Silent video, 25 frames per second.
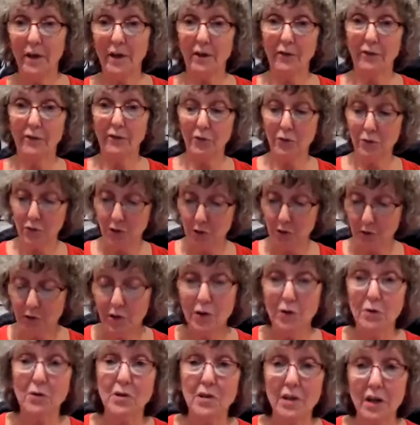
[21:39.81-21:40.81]
And if you do
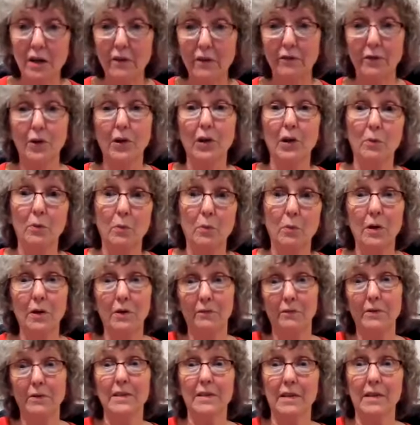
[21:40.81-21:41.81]
it yourself, you're going to want
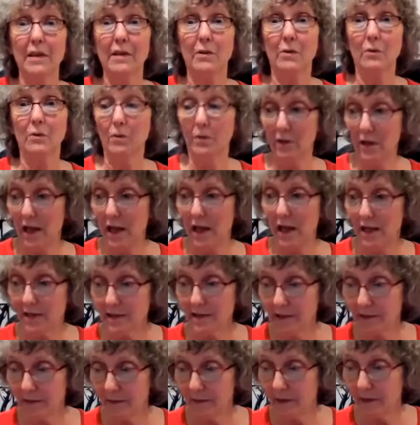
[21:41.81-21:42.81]
to recycle
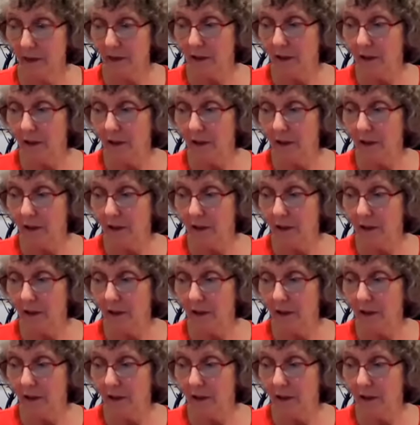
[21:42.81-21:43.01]
glass.